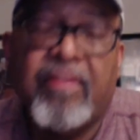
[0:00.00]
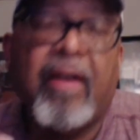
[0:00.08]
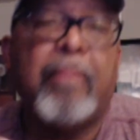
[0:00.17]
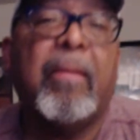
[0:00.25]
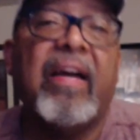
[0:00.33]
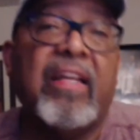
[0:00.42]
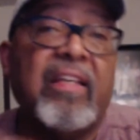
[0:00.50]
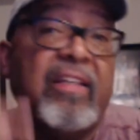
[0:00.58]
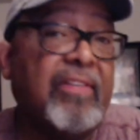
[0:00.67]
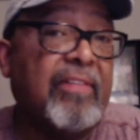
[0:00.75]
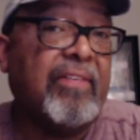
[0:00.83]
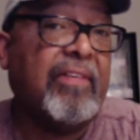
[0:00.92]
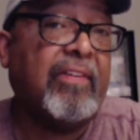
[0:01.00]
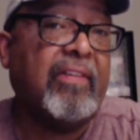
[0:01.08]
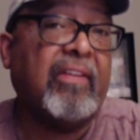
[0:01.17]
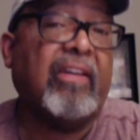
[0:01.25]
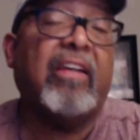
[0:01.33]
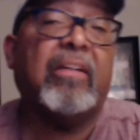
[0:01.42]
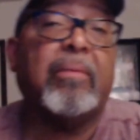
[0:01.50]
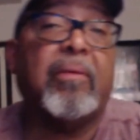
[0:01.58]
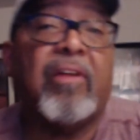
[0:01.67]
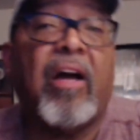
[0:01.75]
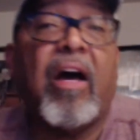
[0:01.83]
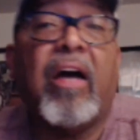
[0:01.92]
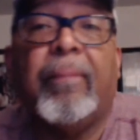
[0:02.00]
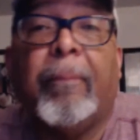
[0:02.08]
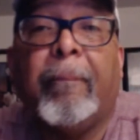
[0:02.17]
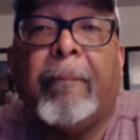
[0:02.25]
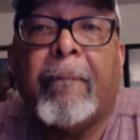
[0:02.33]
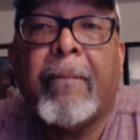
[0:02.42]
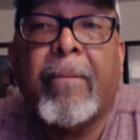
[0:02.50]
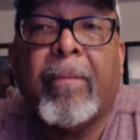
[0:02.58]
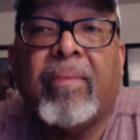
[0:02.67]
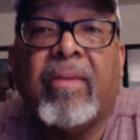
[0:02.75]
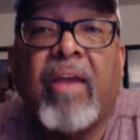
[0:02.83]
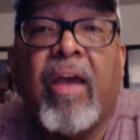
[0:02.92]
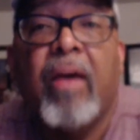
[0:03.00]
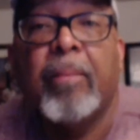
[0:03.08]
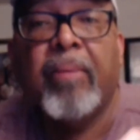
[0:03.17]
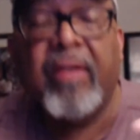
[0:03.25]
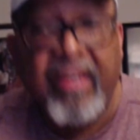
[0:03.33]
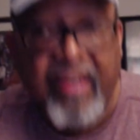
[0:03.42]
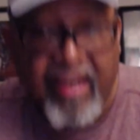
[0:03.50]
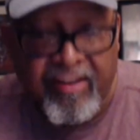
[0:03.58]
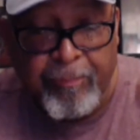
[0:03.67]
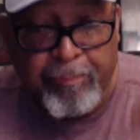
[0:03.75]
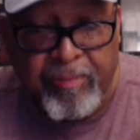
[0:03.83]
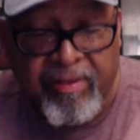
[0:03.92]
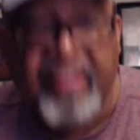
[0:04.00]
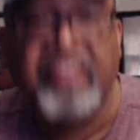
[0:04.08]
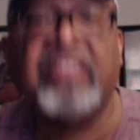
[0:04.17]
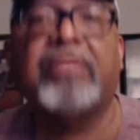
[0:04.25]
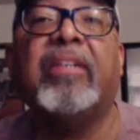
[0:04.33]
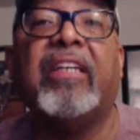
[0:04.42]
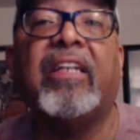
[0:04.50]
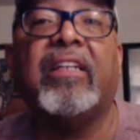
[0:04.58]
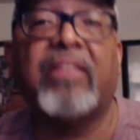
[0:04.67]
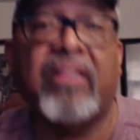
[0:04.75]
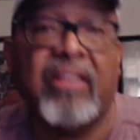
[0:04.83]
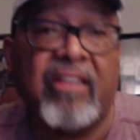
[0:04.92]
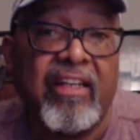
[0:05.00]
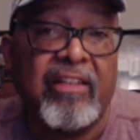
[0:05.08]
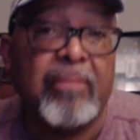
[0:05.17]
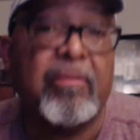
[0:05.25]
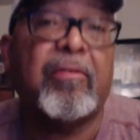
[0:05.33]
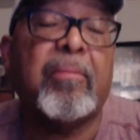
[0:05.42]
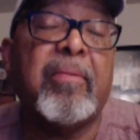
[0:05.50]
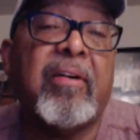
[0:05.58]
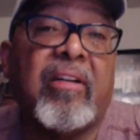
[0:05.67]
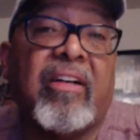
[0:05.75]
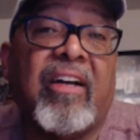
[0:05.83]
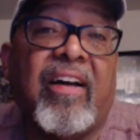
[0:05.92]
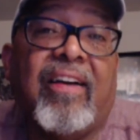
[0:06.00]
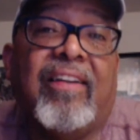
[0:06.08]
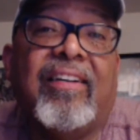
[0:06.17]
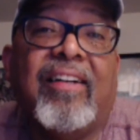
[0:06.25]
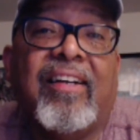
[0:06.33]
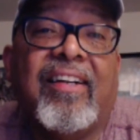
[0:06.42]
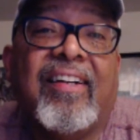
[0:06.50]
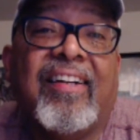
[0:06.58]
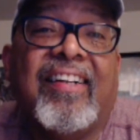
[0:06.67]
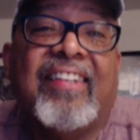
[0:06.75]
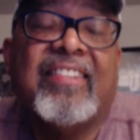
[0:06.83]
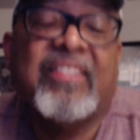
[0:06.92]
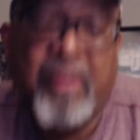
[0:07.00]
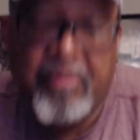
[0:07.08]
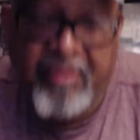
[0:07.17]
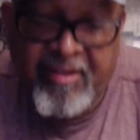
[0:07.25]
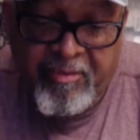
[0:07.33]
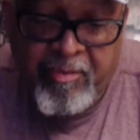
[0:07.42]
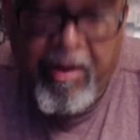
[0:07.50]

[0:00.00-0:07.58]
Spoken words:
that my allegiance is to the kingdom of God. But he has placed me into the kingdom of America. And so I'm going to